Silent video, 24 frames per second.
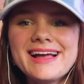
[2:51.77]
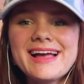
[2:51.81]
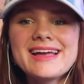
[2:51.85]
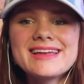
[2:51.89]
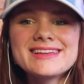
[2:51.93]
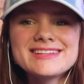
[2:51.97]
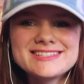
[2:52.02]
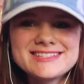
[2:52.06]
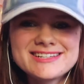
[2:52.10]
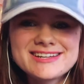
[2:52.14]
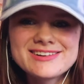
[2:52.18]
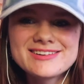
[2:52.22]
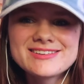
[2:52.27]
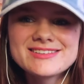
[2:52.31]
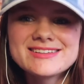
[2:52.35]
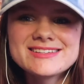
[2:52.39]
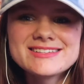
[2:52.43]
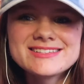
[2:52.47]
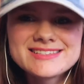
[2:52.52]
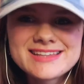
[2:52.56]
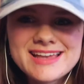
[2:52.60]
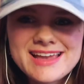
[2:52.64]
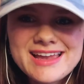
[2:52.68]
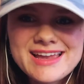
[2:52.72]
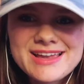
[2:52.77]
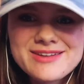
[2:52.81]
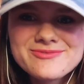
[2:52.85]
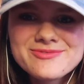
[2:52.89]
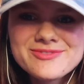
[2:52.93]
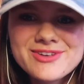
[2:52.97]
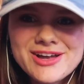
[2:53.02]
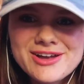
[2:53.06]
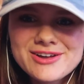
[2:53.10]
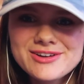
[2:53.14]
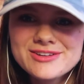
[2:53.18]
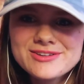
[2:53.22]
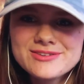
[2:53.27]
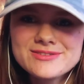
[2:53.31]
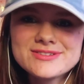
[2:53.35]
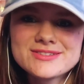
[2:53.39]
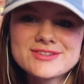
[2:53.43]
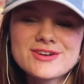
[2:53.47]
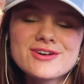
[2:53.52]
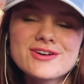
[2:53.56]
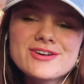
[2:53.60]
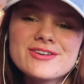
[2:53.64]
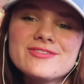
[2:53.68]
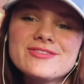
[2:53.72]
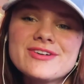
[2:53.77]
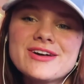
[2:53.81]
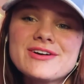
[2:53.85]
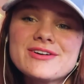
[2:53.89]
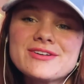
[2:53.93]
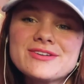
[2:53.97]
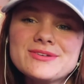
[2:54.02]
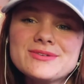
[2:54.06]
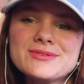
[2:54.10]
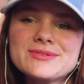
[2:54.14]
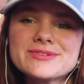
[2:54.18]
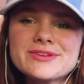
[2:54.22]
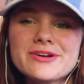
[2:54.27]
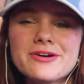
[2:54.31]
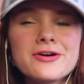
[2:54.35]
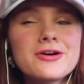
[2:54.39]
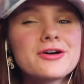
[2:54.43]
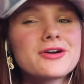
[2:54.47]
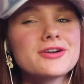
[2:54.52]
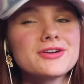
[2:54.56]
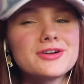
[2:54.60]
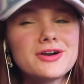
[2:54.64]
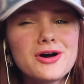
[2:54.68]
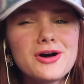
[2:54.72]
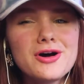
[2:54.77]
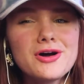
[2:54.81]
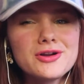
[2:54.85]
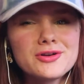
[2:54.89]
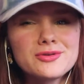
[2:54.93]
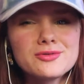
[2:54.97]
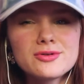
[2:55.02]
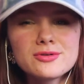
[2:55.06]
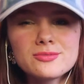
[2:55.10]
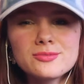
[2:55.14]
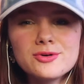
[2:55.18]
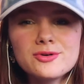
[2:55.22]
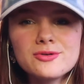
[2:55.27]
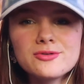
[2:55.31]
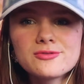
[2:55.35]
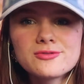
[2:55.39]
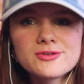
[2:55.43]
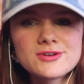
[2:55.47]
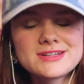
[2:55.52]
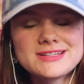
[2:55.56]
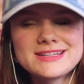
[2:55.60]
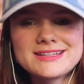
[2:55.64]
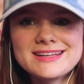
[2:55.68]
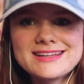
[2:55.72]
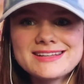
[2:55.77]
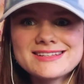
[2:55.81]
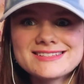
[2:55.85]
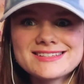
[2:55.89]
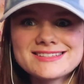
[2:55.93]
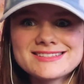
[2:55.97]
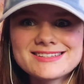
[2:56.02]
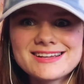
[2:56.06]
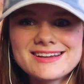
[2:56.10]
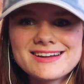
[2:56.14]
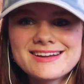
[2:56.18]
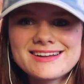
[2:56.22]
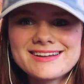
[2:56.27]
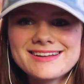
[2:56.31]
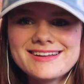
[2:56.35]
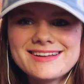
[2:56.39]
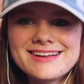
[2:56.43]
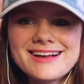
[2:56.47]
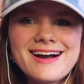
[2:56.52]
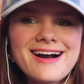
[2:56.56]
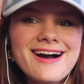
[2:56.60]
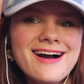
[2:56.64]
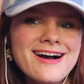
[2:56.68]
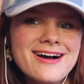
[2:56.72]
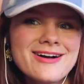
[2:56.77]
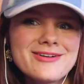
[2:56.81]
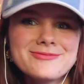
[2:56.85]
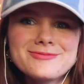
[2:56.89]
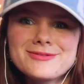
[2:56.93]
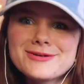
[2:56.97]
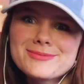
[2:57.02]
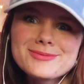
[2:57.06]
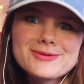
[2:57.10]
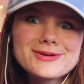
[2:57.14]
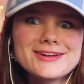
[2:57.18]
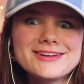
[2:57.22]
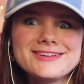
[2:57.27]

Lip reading: share the same values. Our values are not normal for today's society. We're pretty